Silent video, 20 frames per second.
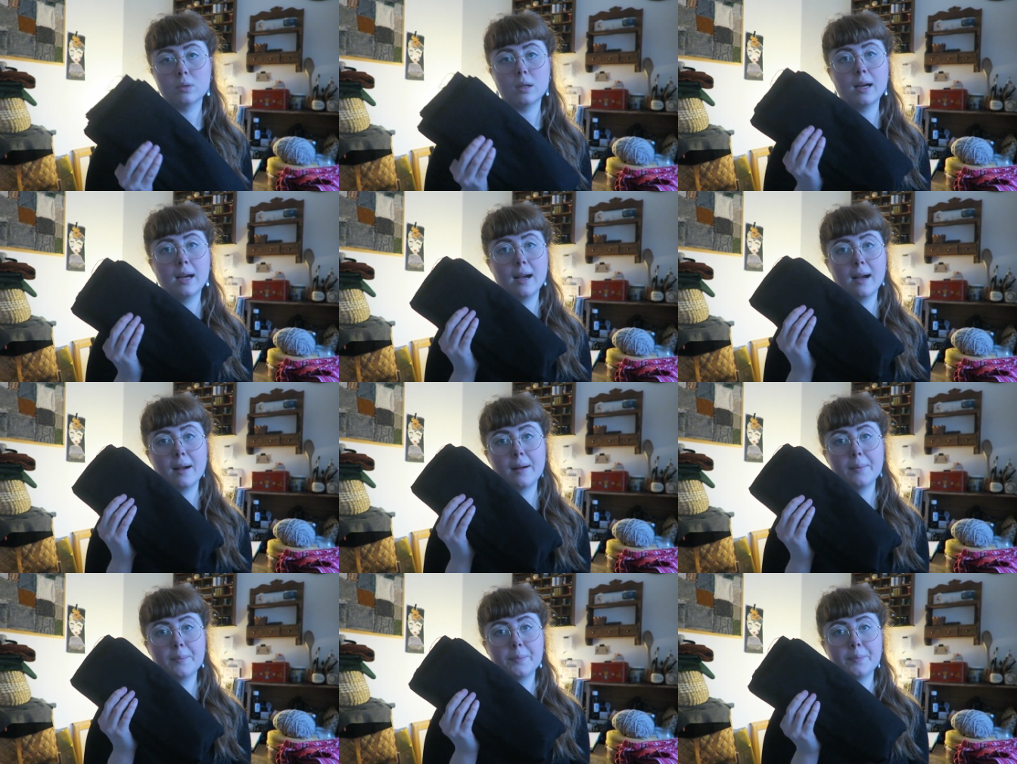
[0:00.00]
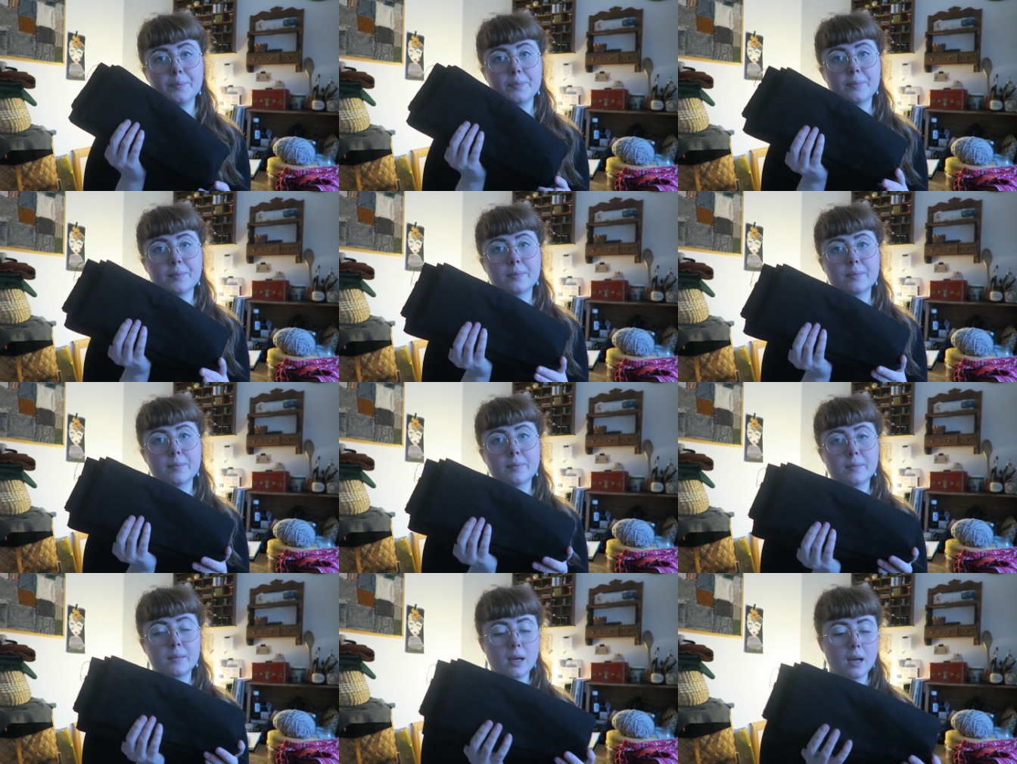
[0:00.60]

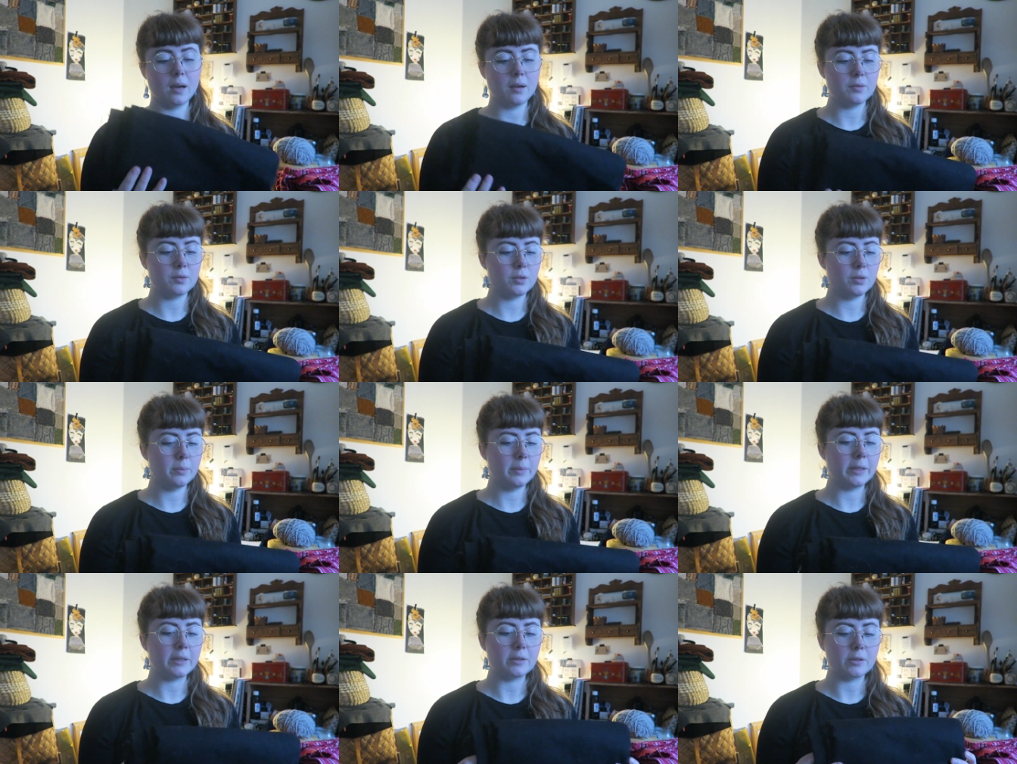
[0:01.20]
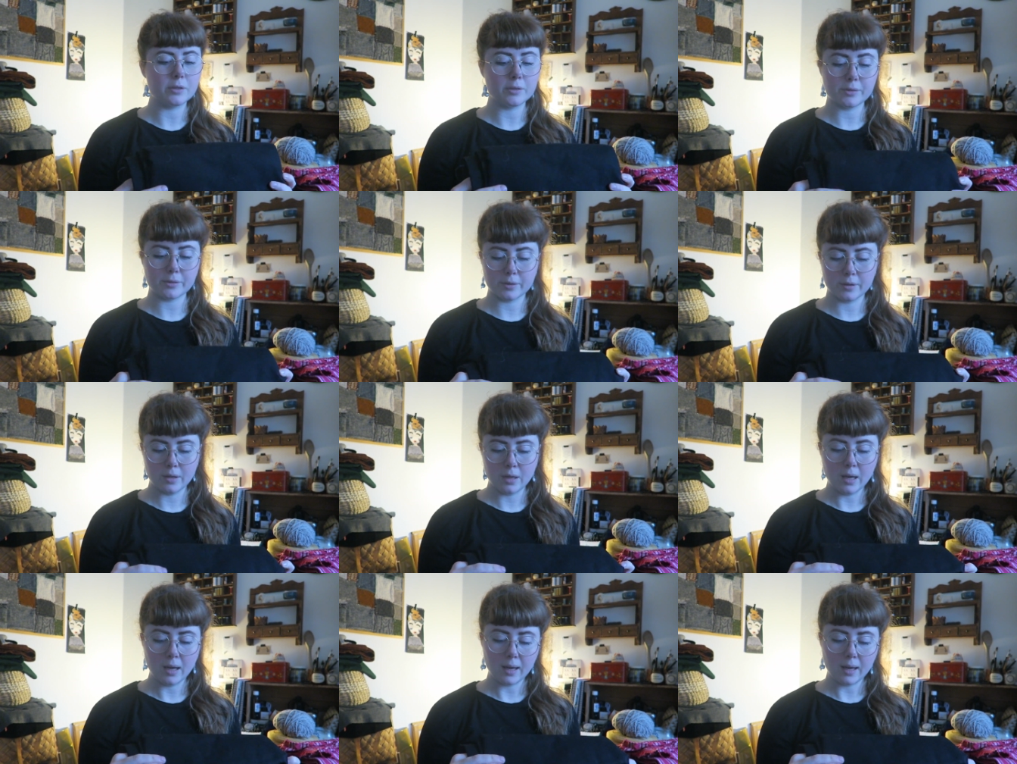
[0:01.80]
I have 2 meters.